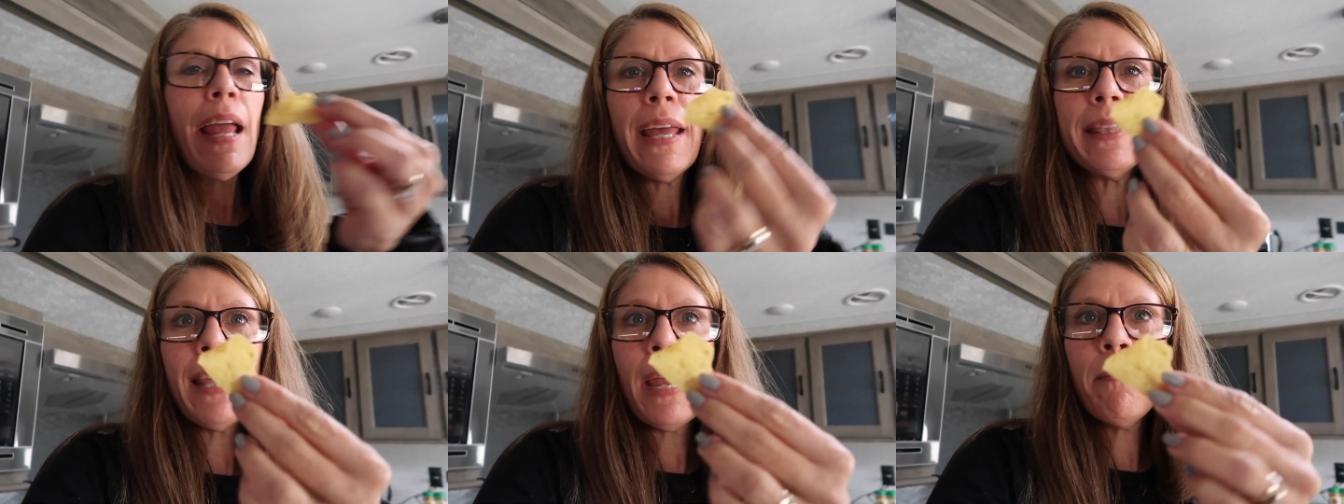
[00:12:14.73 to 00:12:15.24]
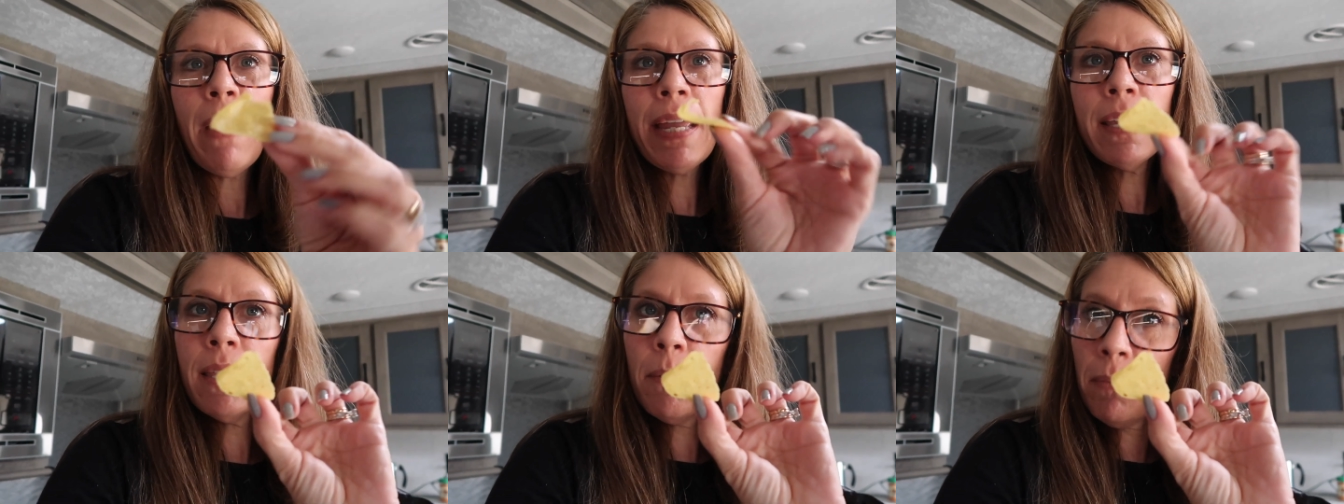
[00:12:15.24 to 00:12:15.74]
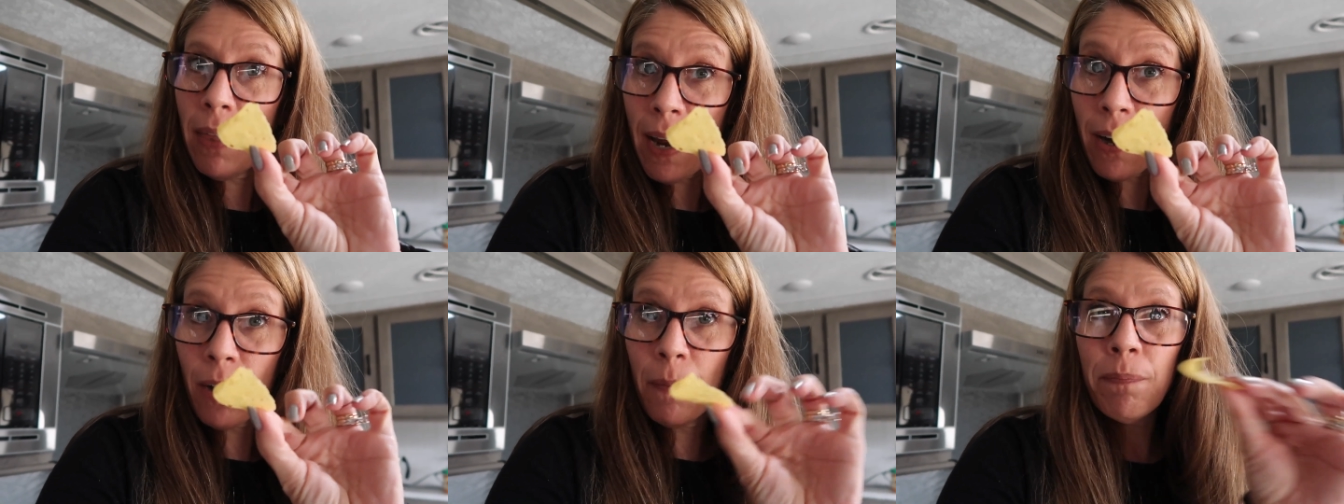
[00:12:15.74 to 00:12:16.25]
and they make them
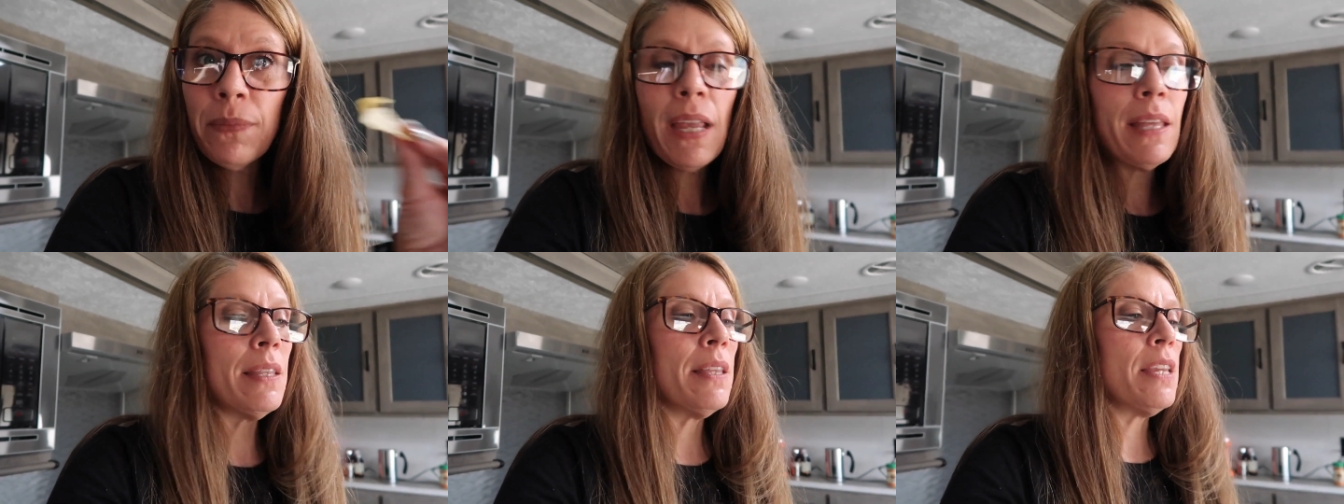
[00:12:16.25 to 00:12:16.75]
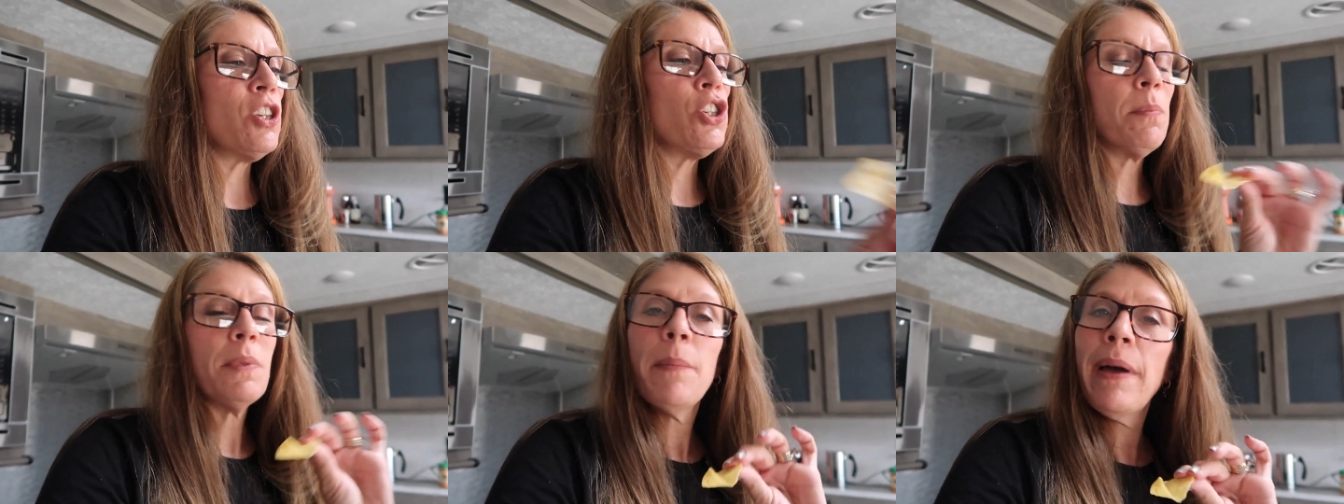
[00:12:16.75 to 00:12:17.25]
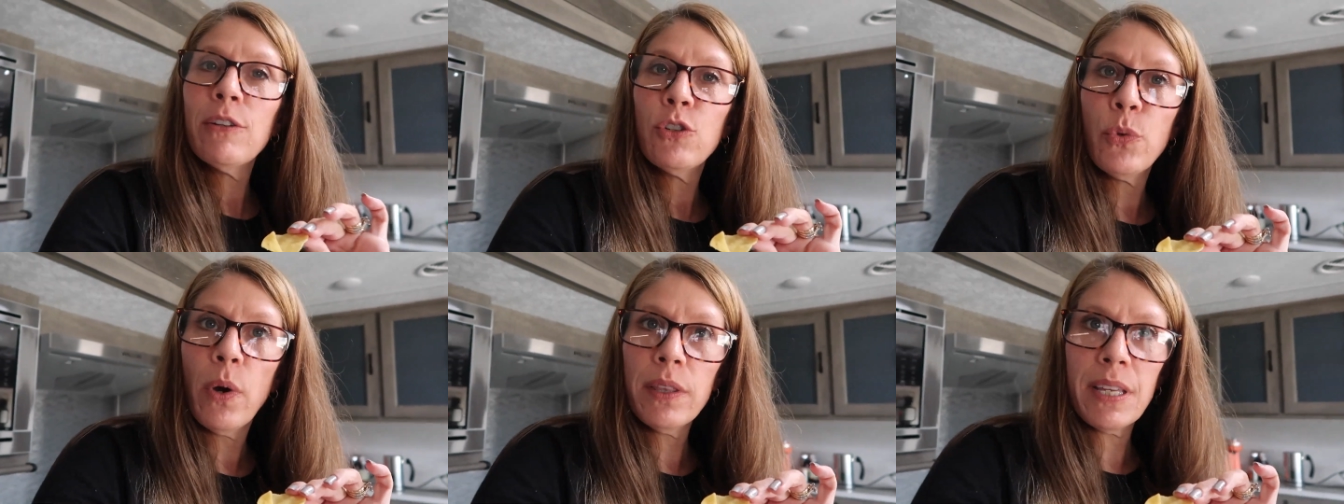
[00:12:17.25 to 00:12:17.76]
there, and then they ship them out
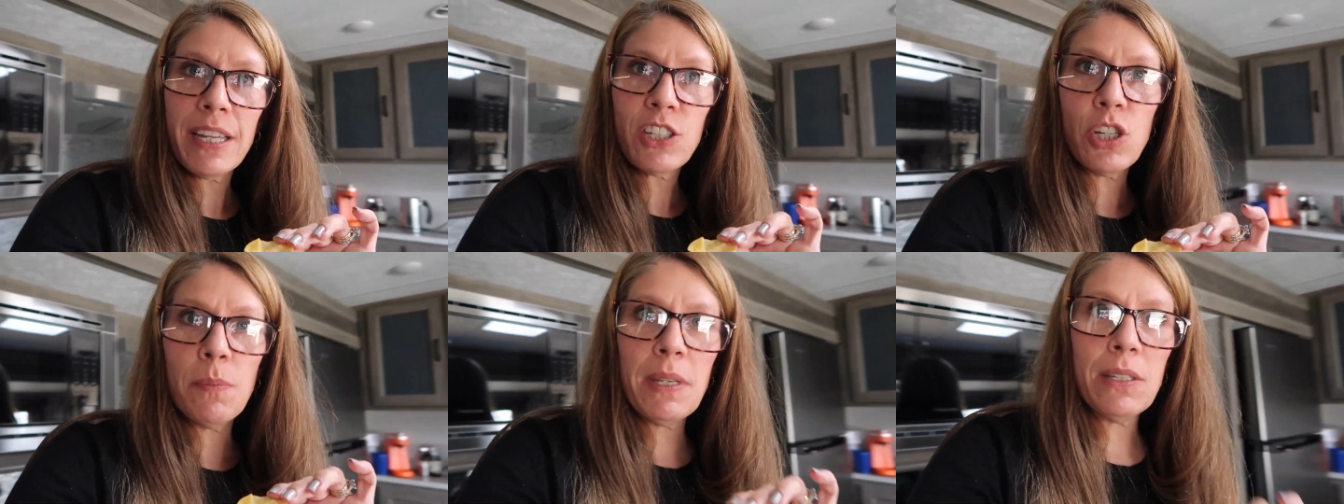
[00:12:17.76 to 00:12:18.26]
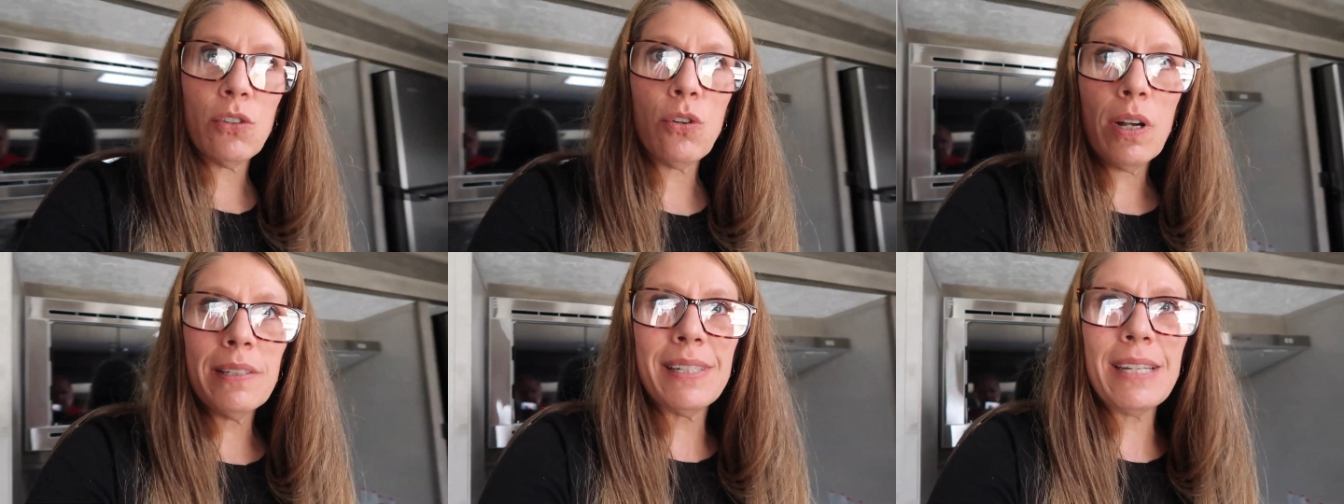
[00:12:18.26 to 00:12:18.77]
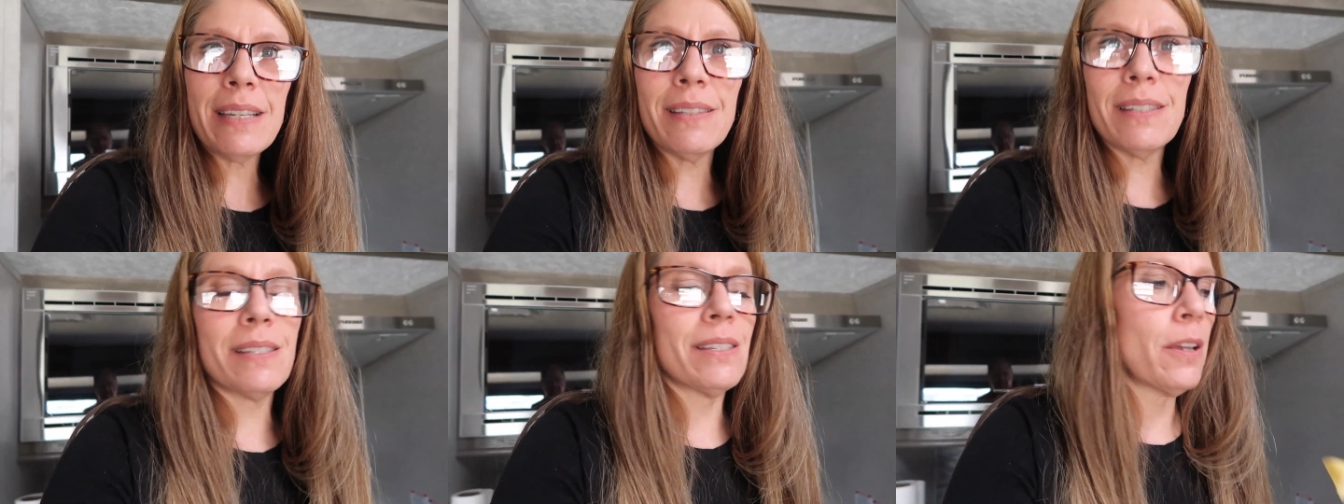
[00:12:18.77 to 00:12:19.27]
to all the HEBs across
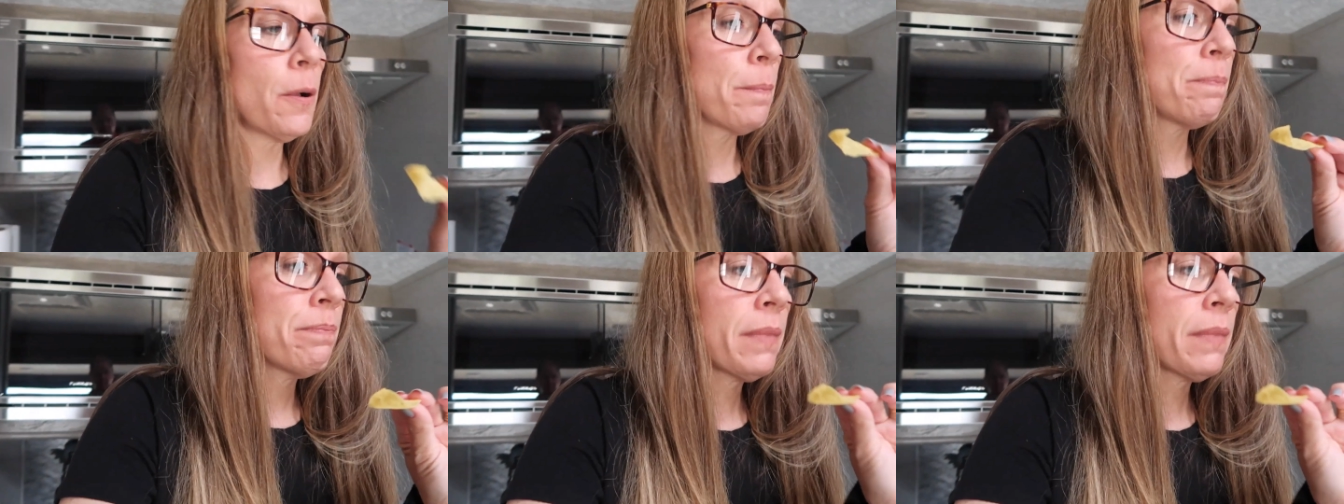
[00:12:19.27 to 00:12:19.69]
Texas, so.